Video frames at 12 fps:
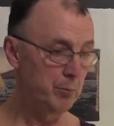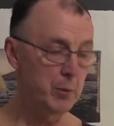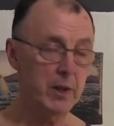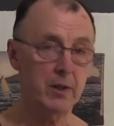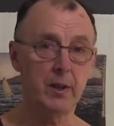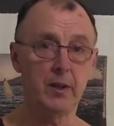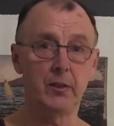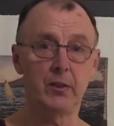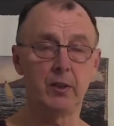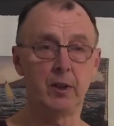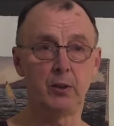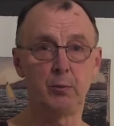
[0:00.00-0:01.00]

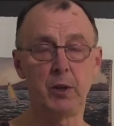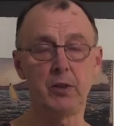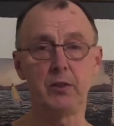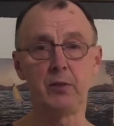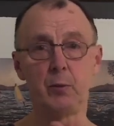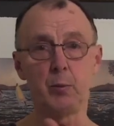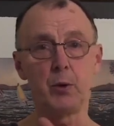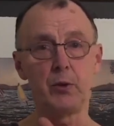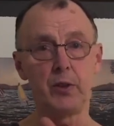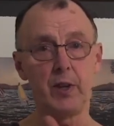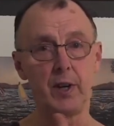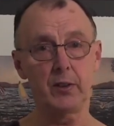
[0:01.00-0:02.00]
Because especially if a
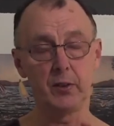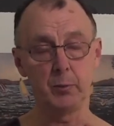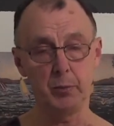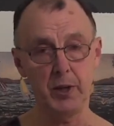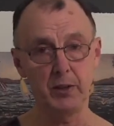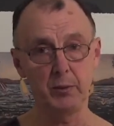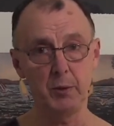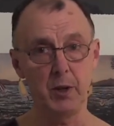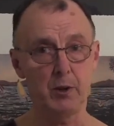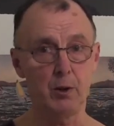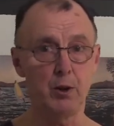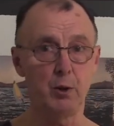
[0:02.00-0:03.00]
person has a
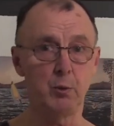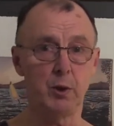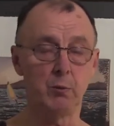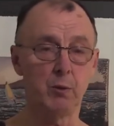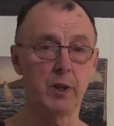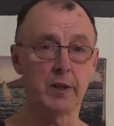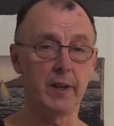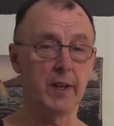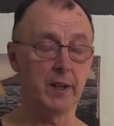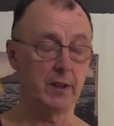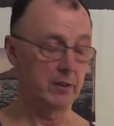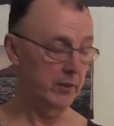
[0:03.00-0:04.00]
pacemaker, you wouldn't want
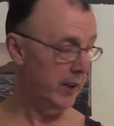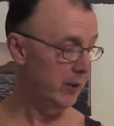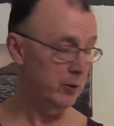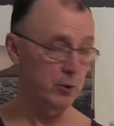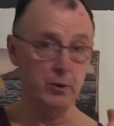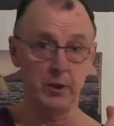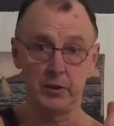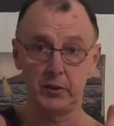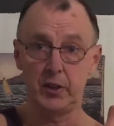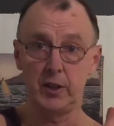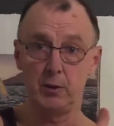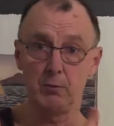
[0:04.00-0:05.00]
a TENS unit
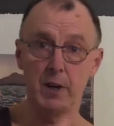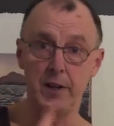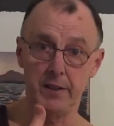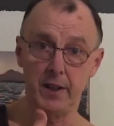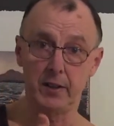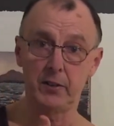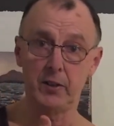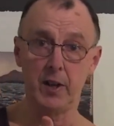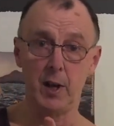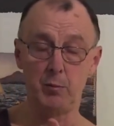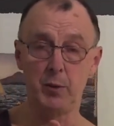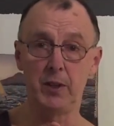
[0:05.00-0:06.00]
sitting right next to that